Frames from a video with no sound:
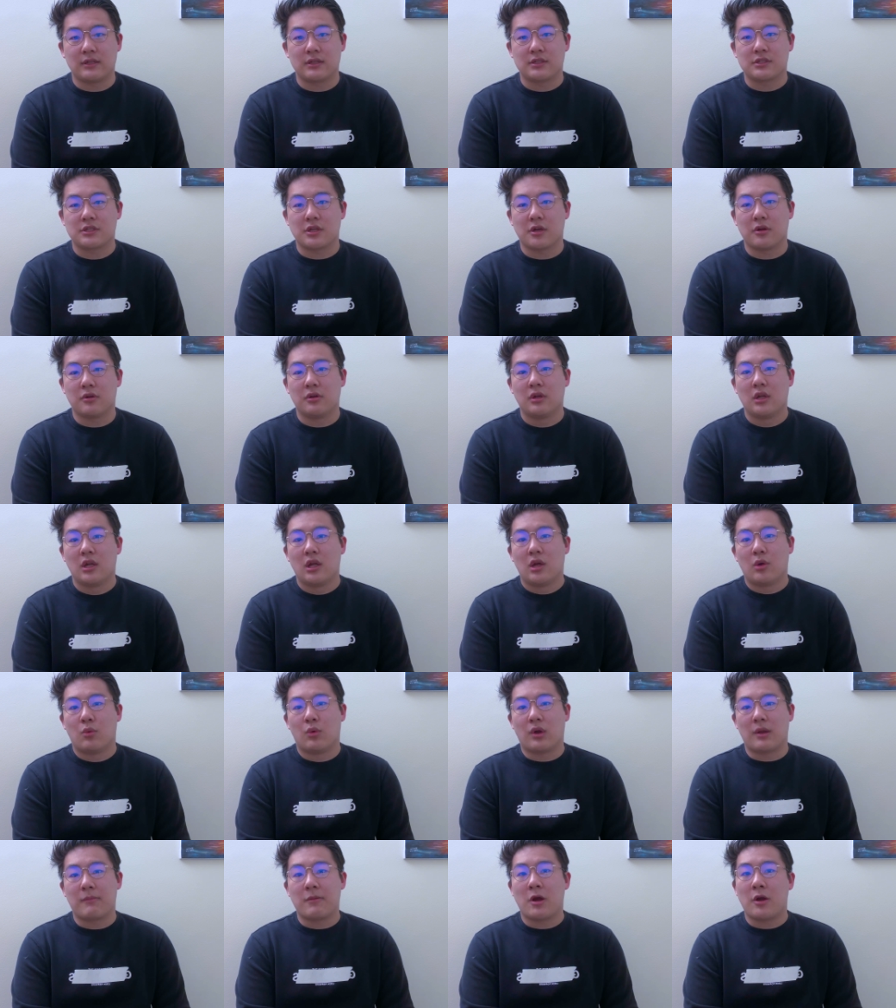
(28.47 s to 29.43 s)
So
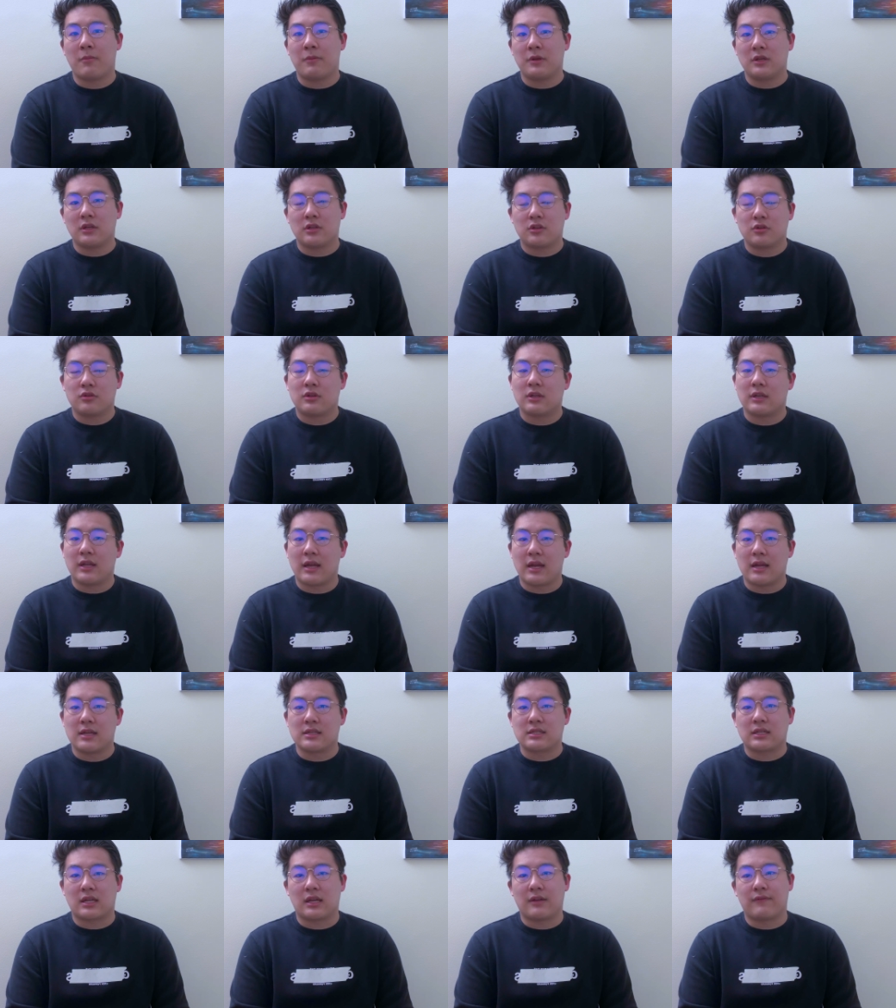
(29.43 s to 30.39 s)
what I'm hoping to do today
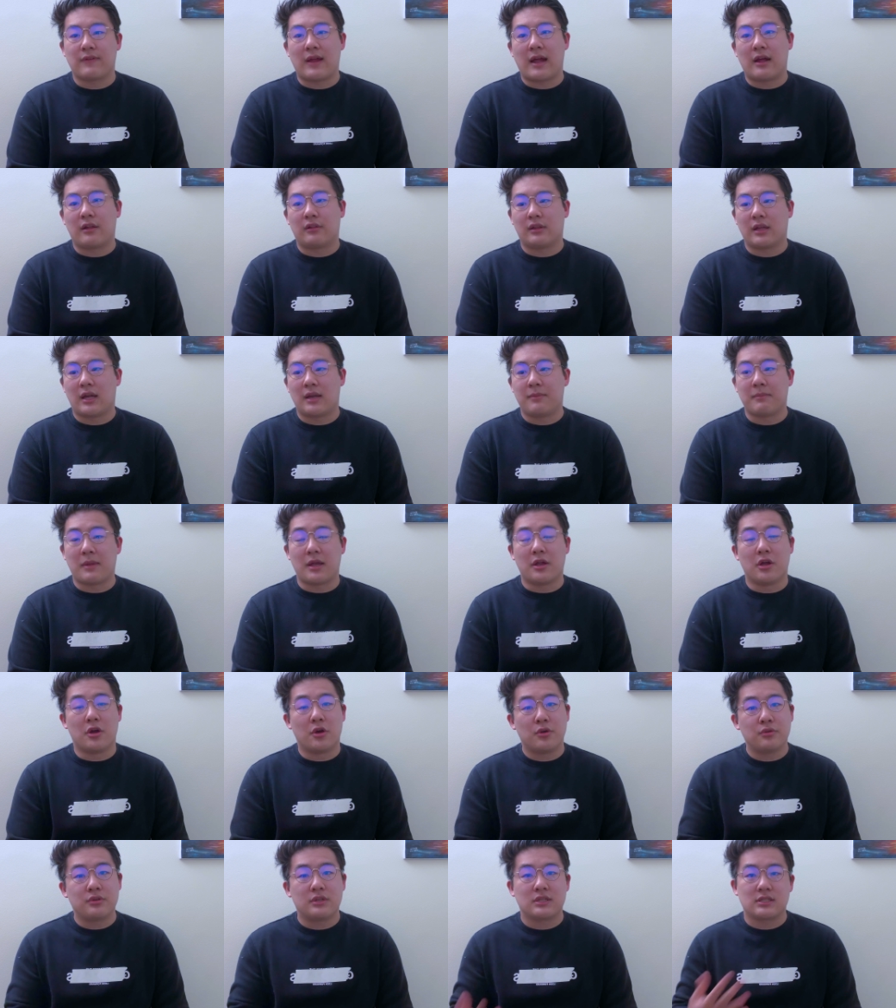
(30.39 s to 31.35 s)
is kind of outline my
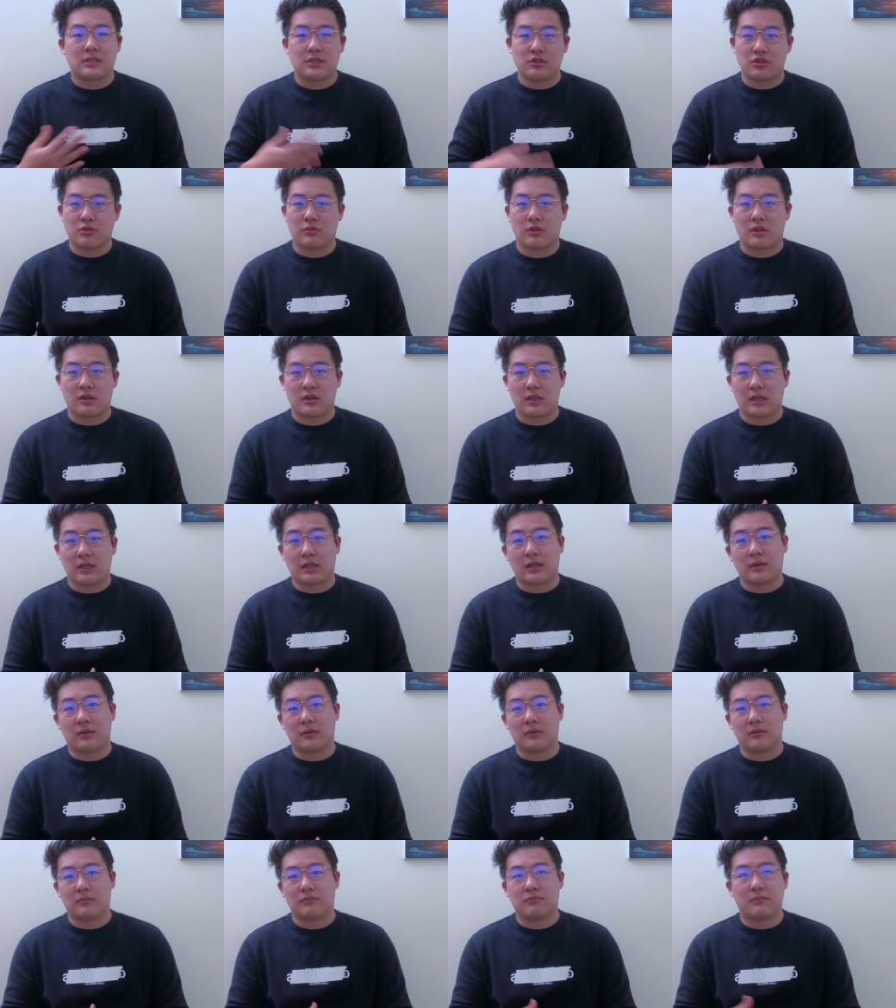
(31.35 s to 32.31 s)
own decision
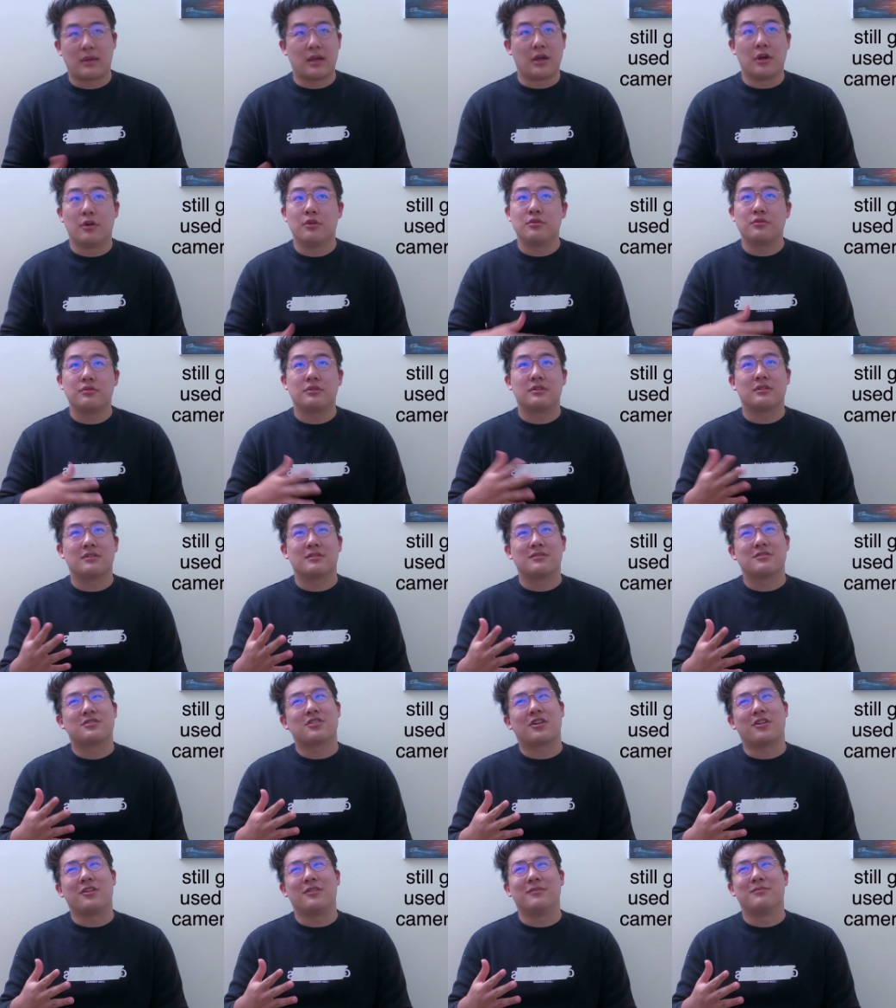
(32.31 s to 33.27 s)
thinking, my own,
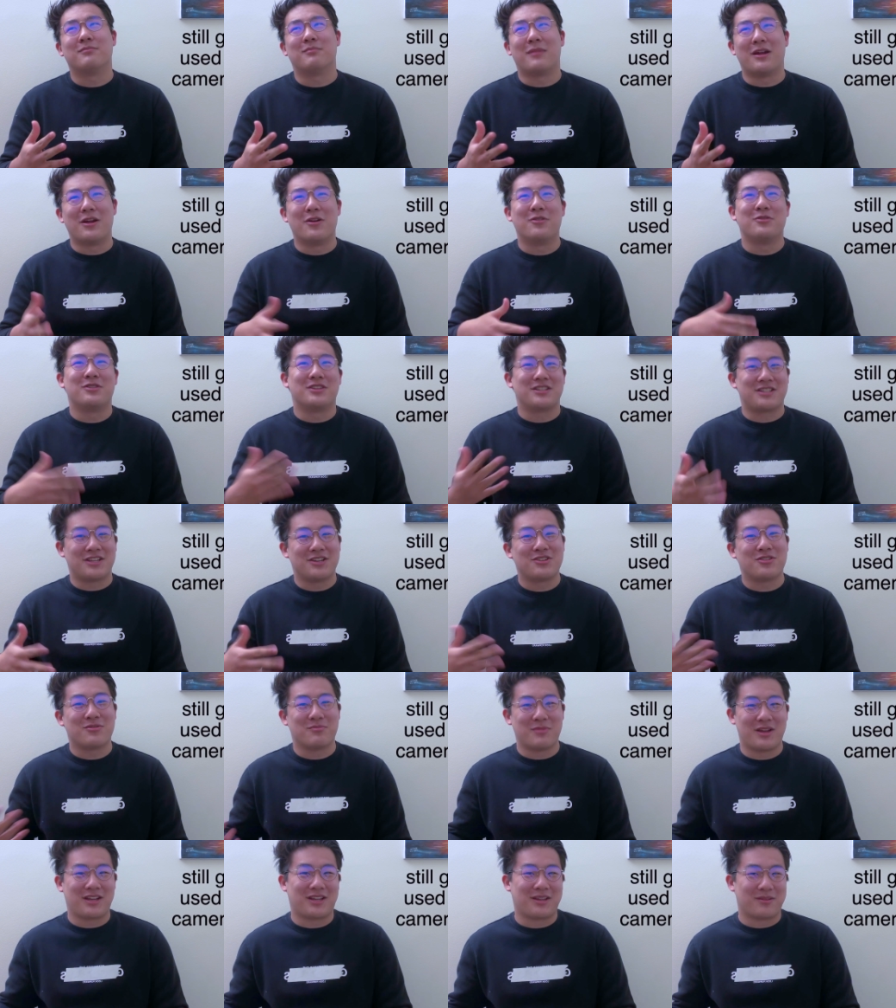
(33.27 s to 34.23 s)
sorry, my own
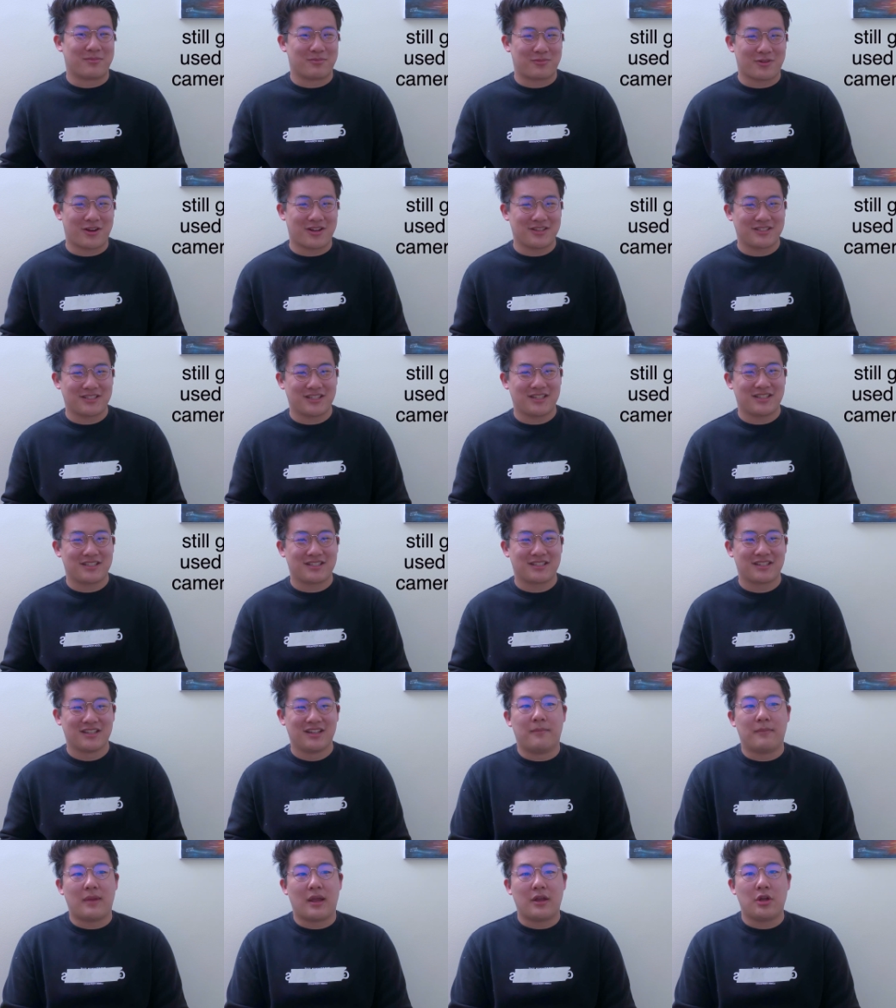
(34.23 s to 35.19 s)
decision making process.
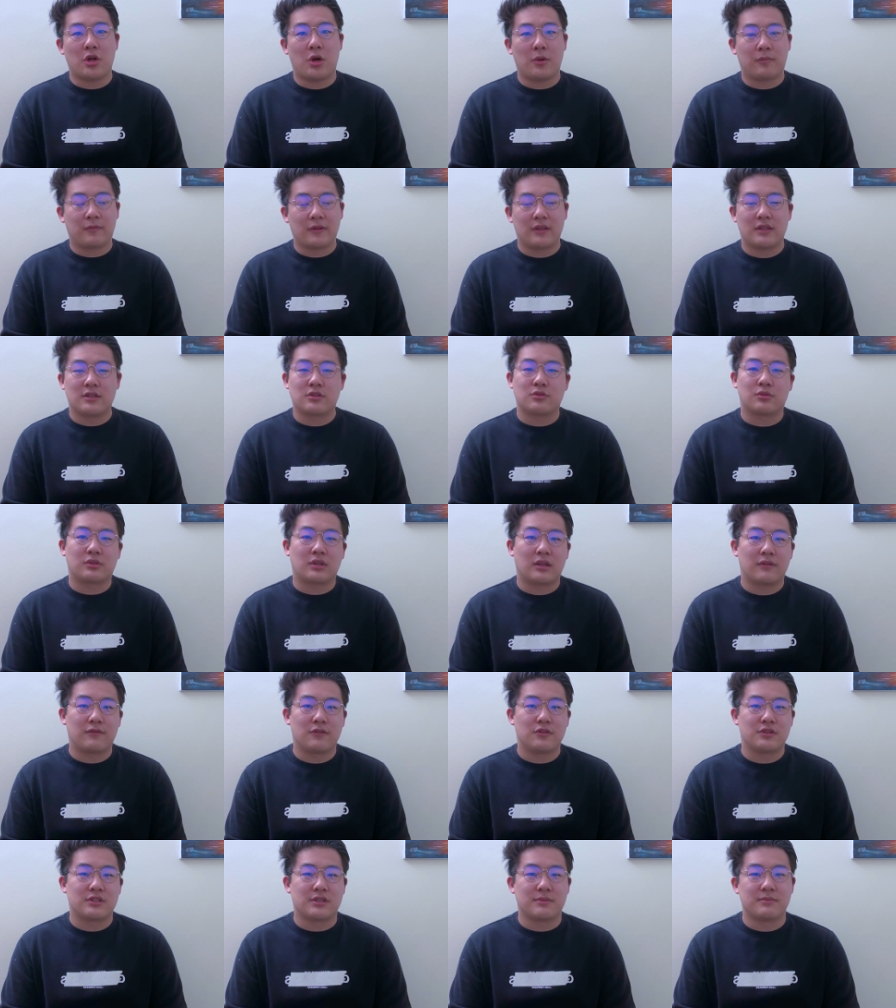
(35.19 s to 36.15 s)
And hopefully this will give
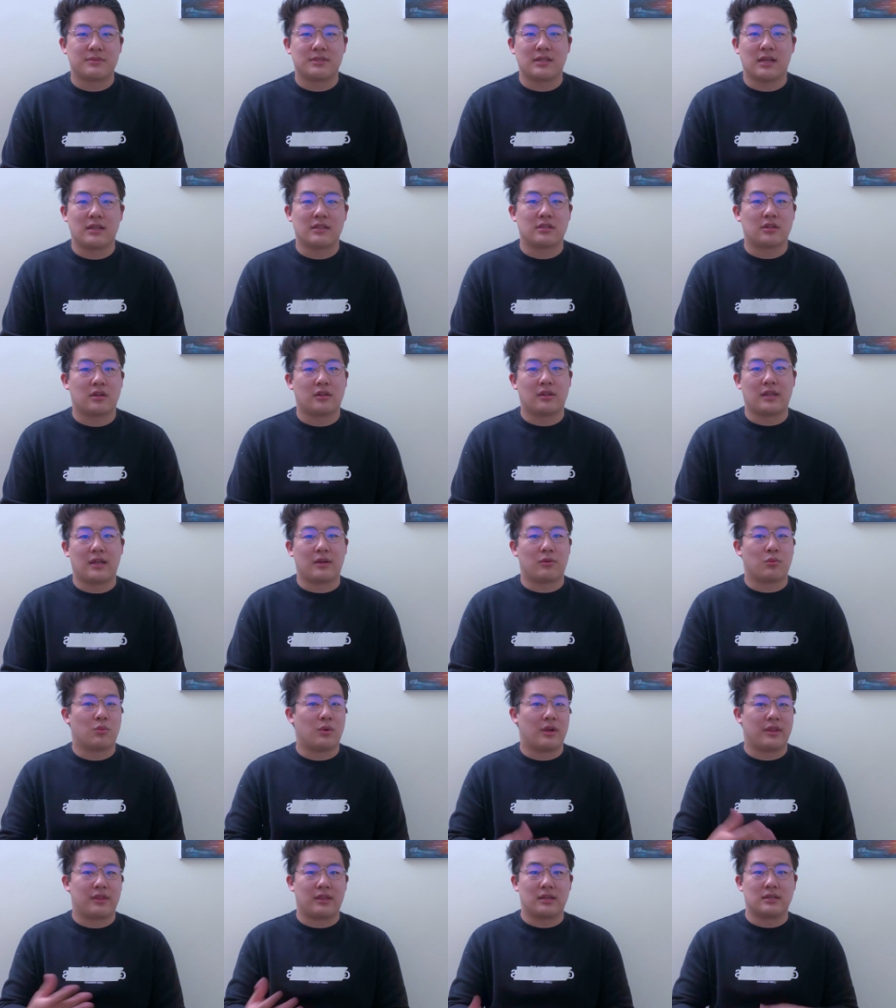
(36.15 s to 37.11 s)
you some sense on like
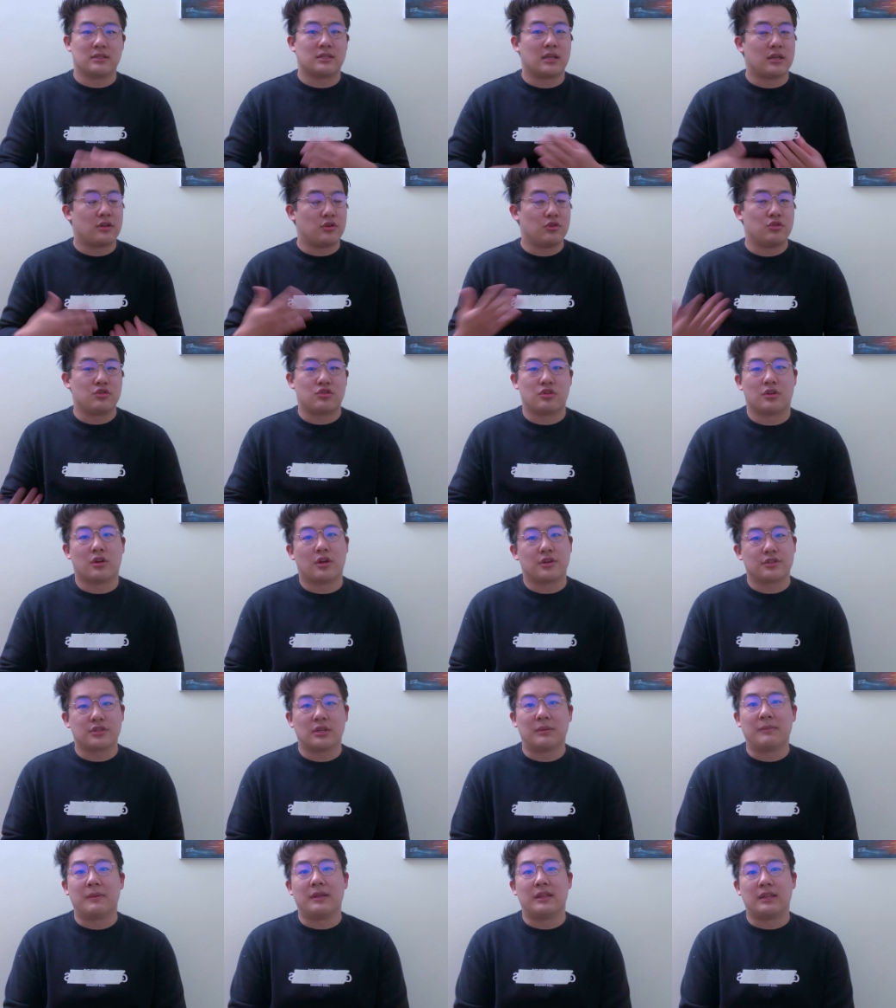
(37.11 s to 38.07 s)
what things that you should
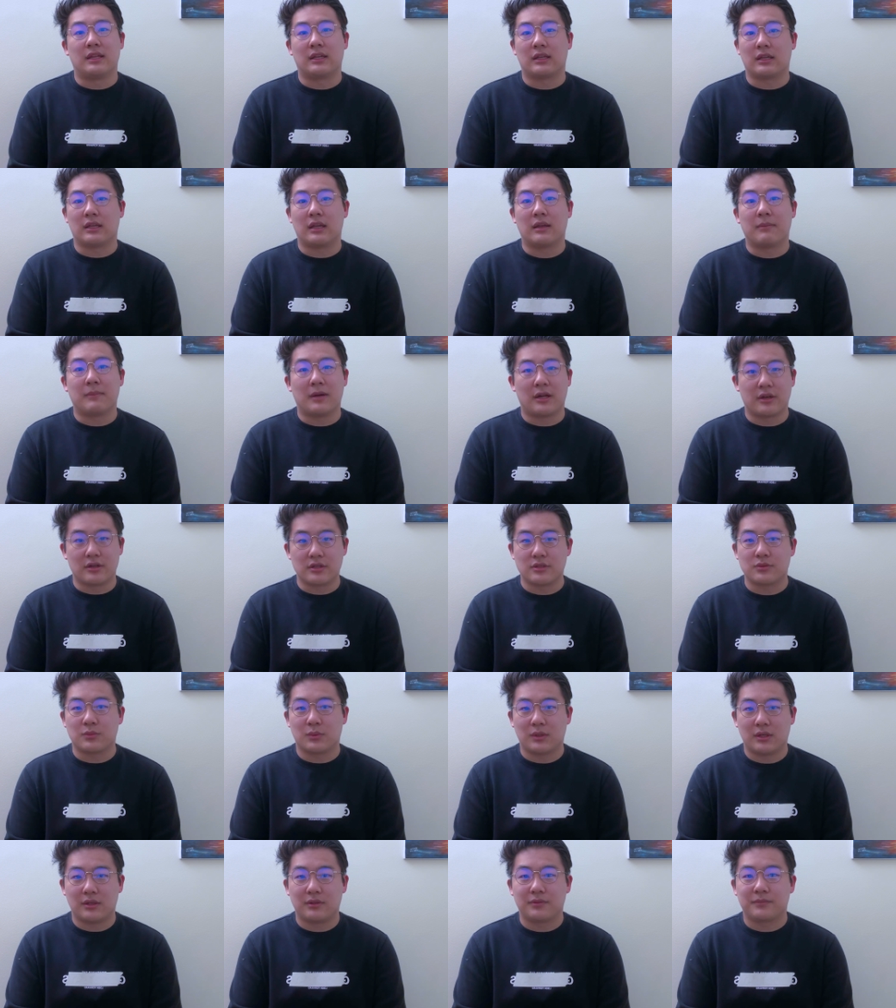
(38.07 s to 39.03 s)
also be thinking about as
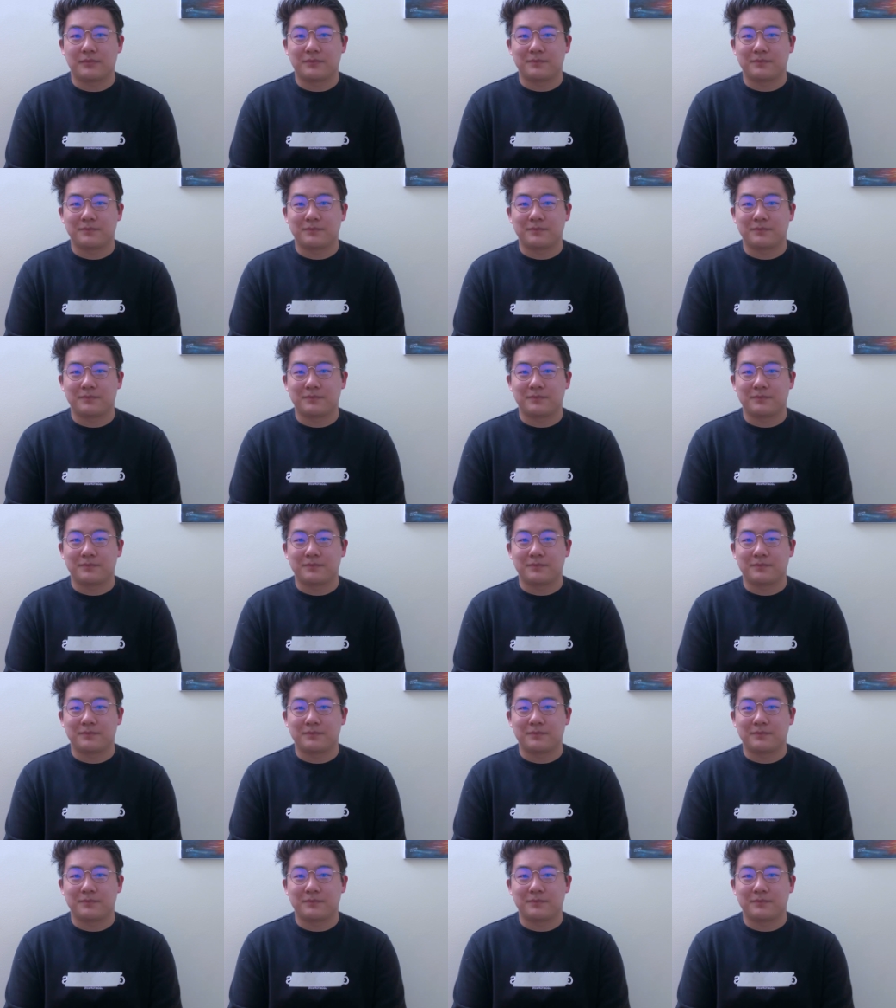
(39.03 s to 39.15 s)
well.